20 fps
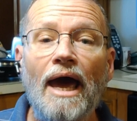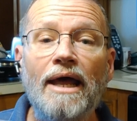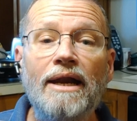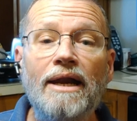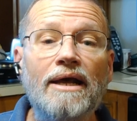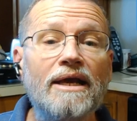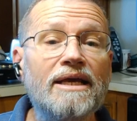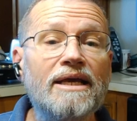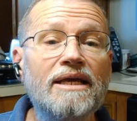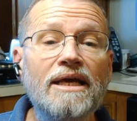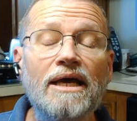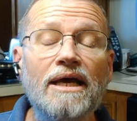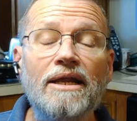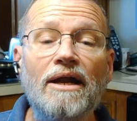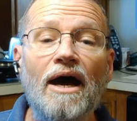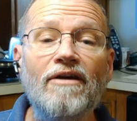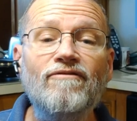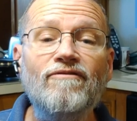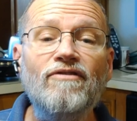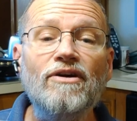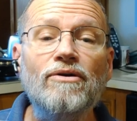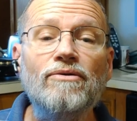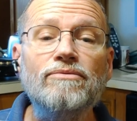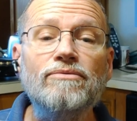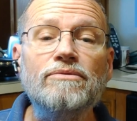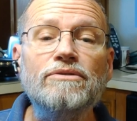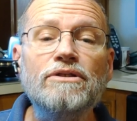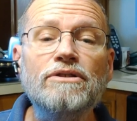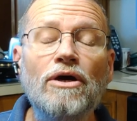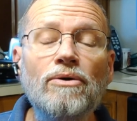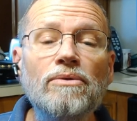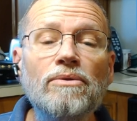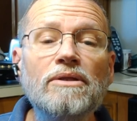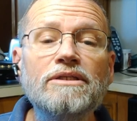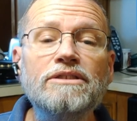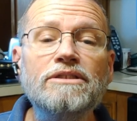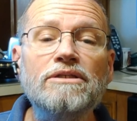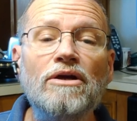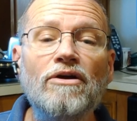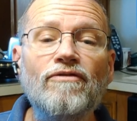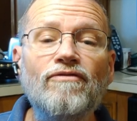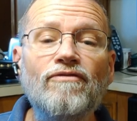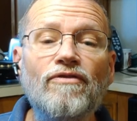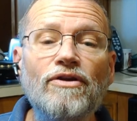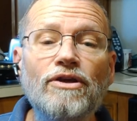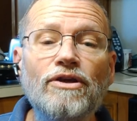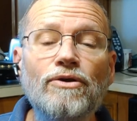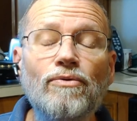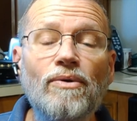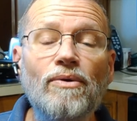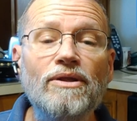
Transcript: And again, I feel totally sorry for you,